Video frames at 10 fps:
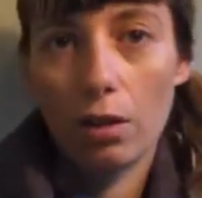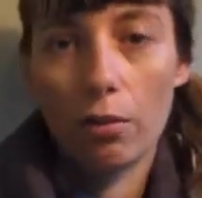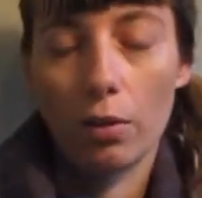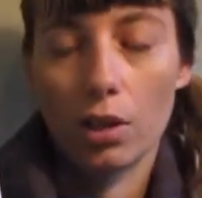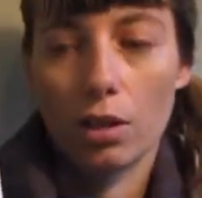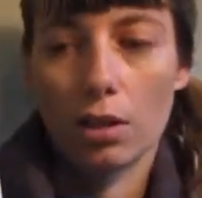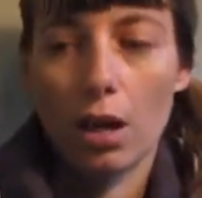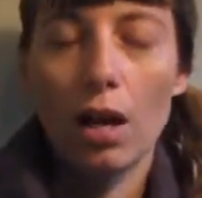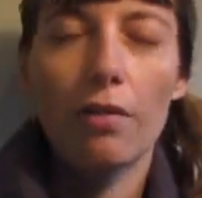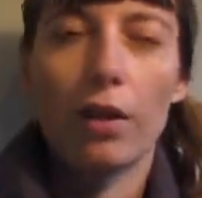which is
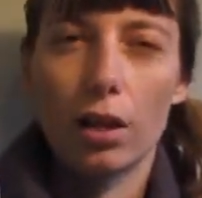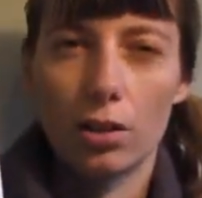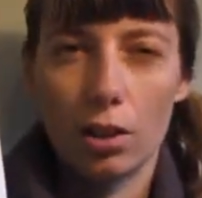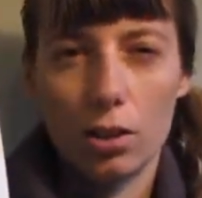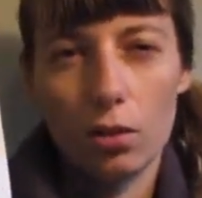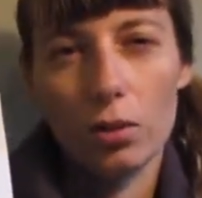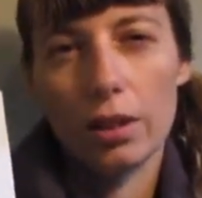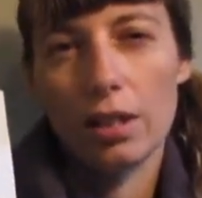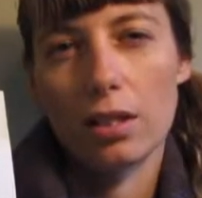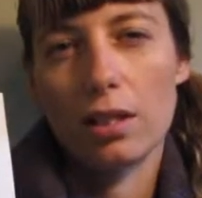kind of like a to-do
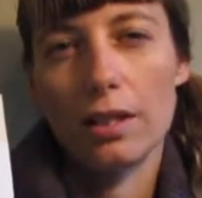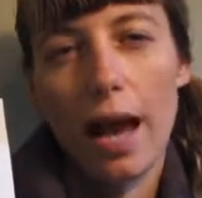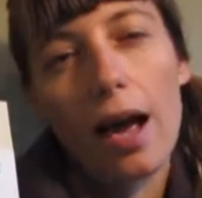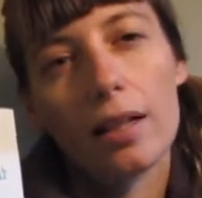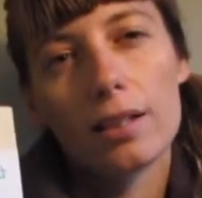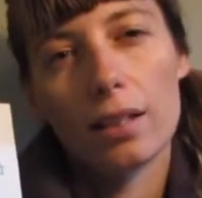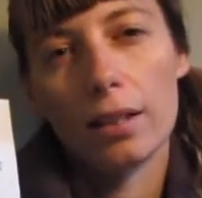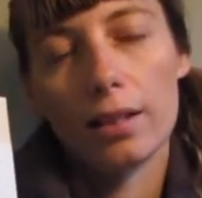list and task